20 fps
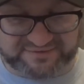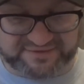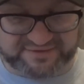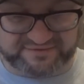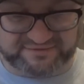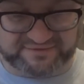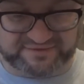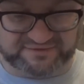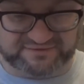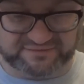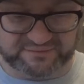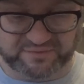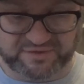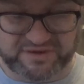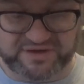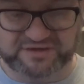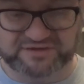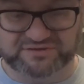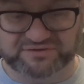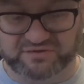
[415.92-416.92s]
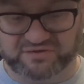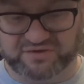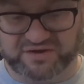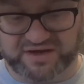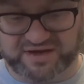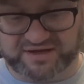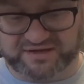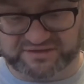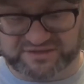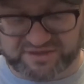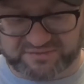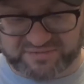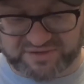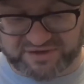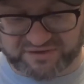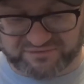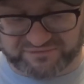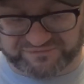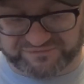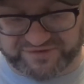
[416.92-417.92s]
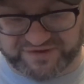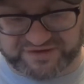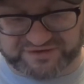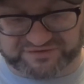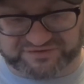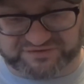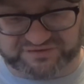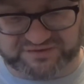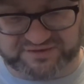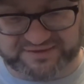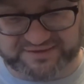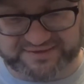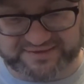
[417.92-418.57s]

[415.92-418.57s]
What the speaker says: There it is. Where is your head? Give me your face.